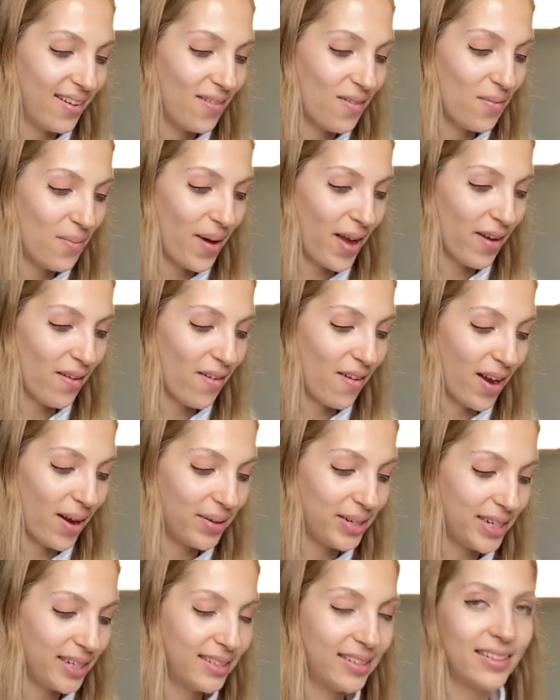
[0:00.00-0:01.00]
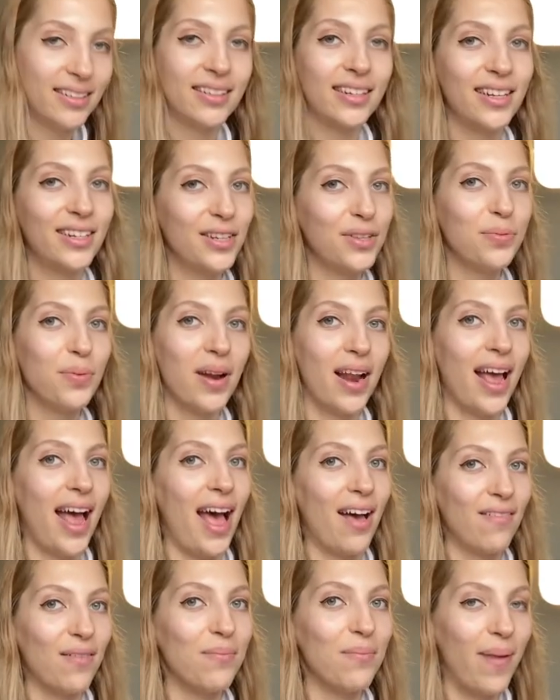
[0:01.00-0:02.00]
Oh my God, I just want to
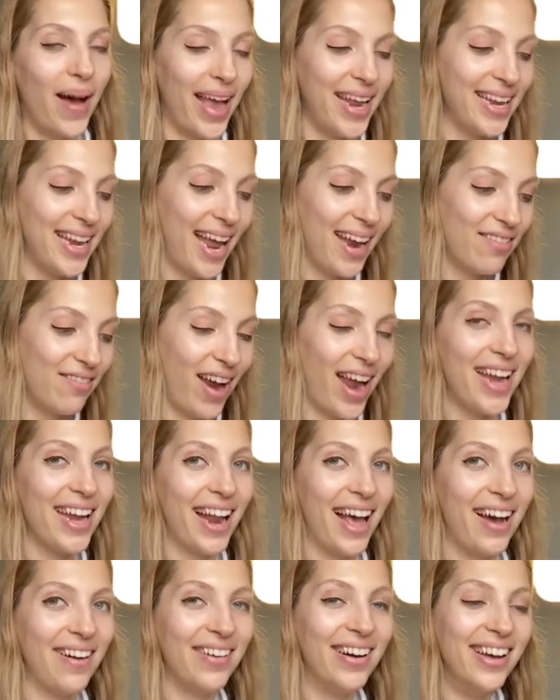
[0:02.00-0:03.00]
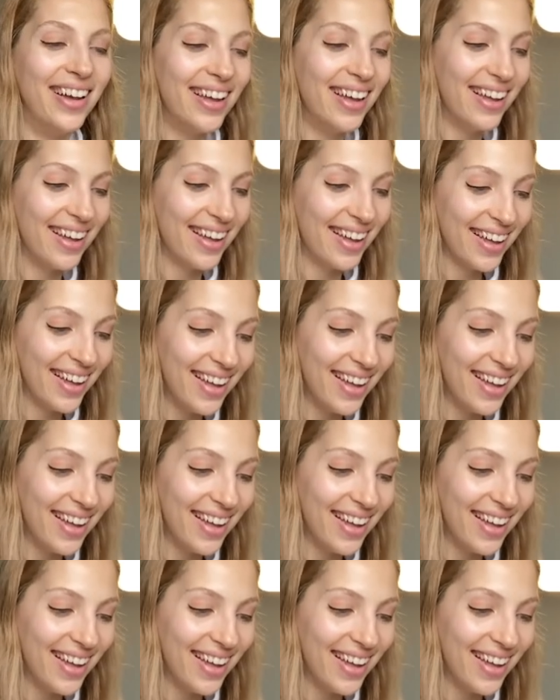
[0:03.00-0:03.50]
have a bite that right now.